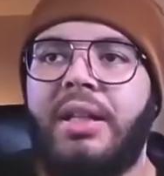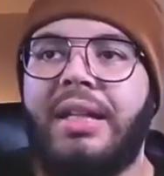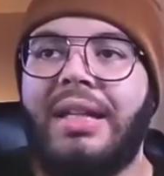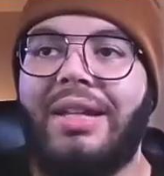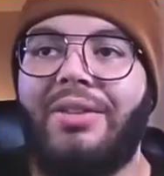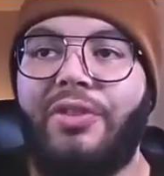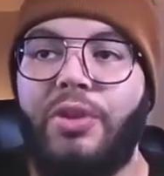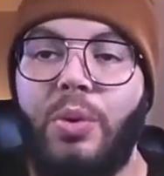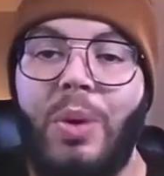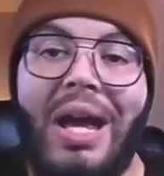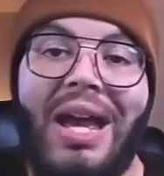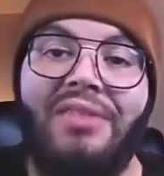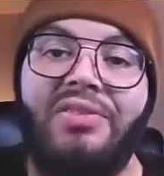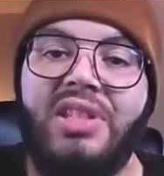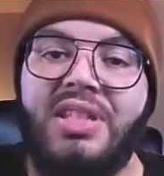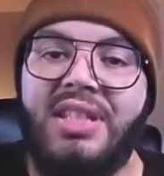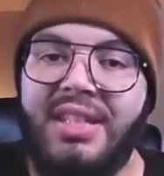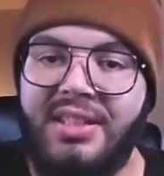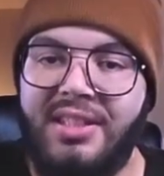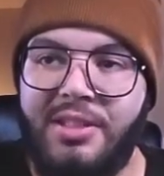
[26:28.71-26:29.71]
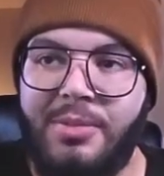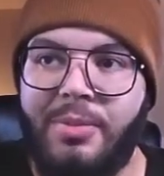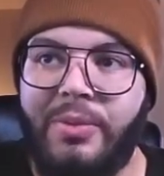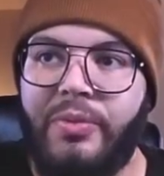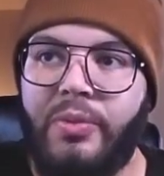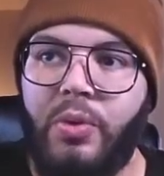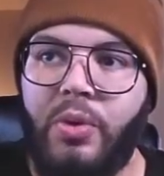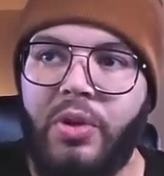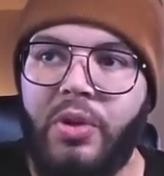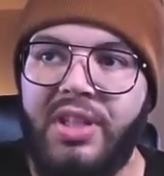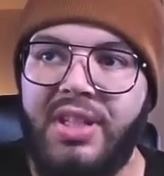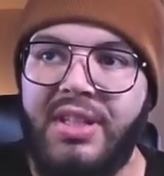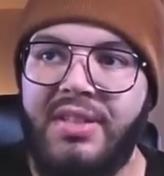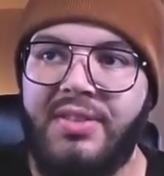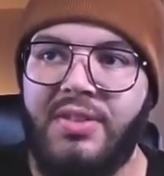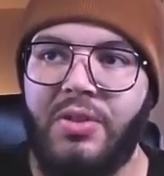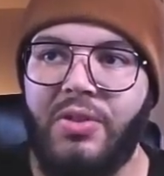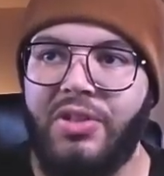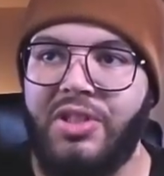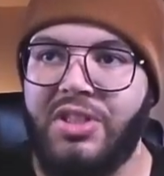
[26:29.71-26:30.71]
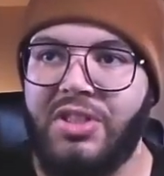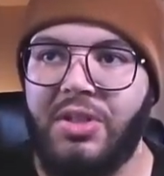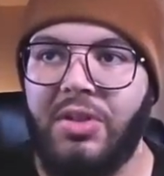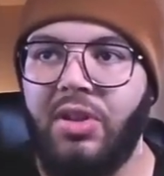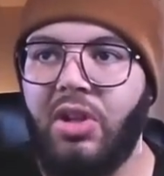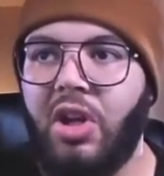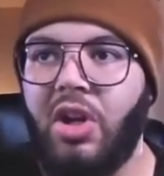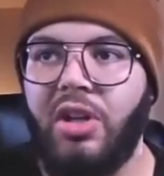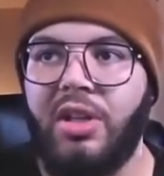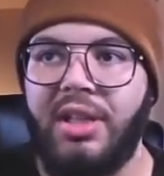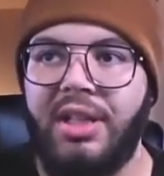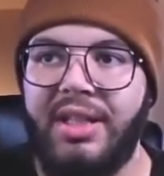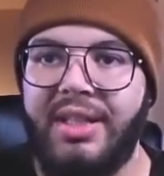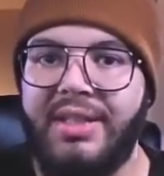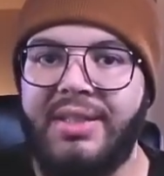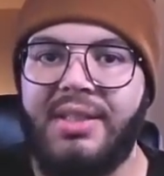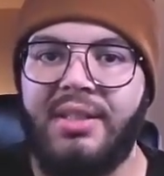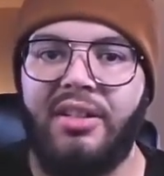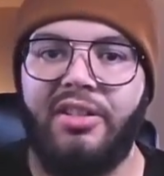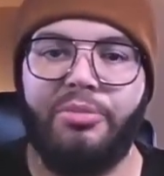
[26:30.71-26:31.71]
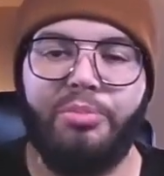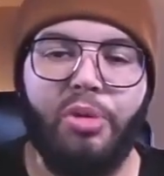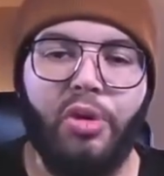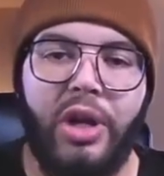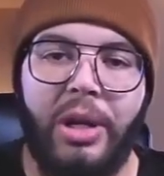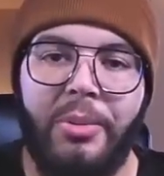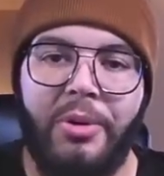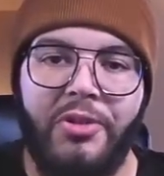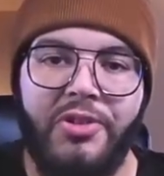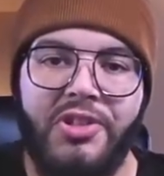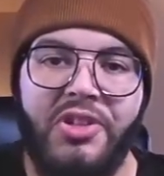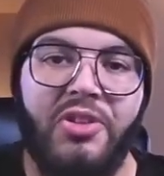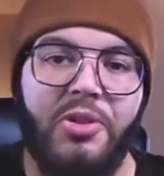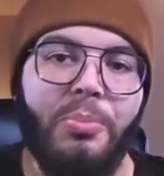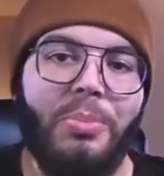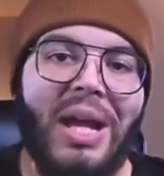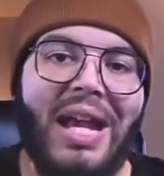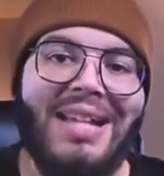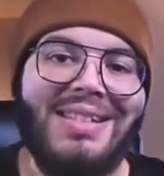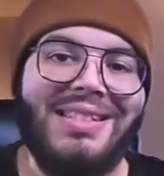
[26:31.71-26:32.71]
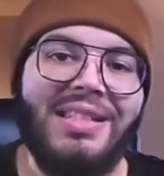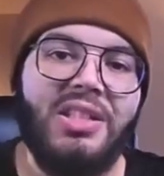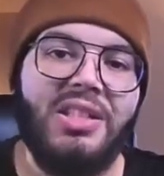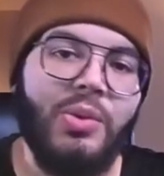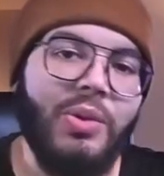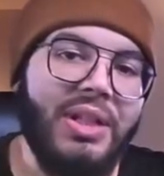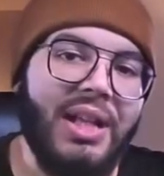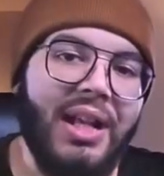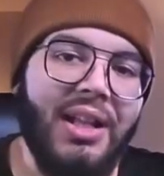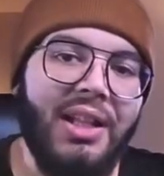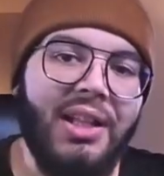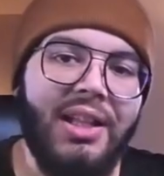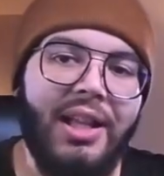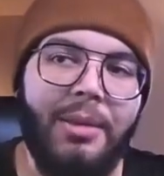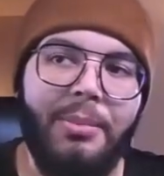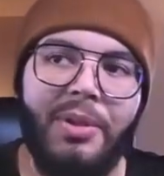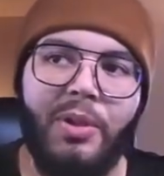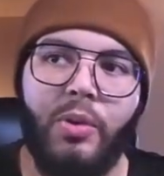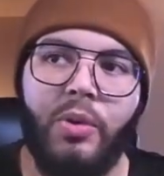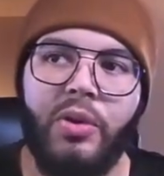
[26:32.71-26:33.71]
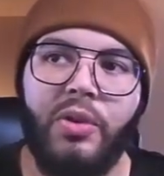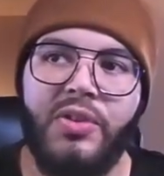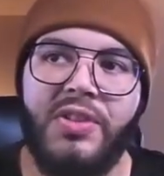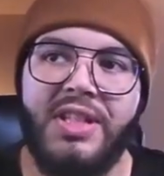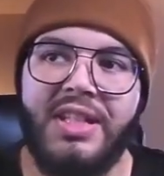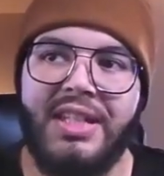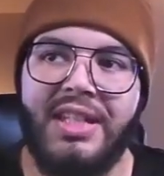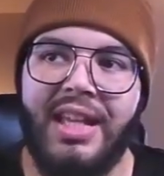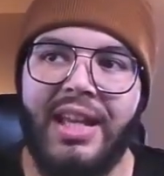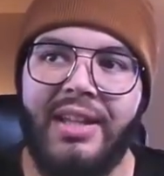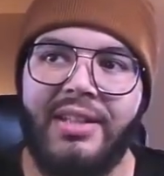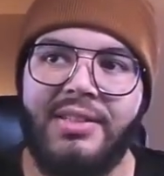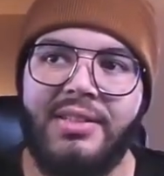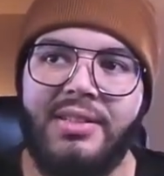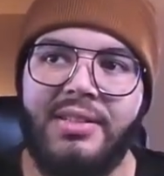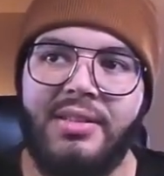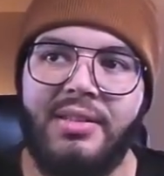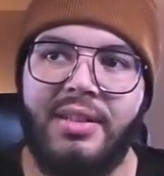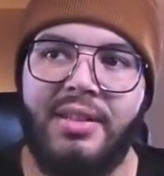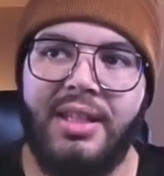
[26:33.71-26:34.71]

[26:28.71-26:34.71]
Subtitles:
If you haven't seen these before, these are just a long list of parameters that you can pass into an LLM in order to get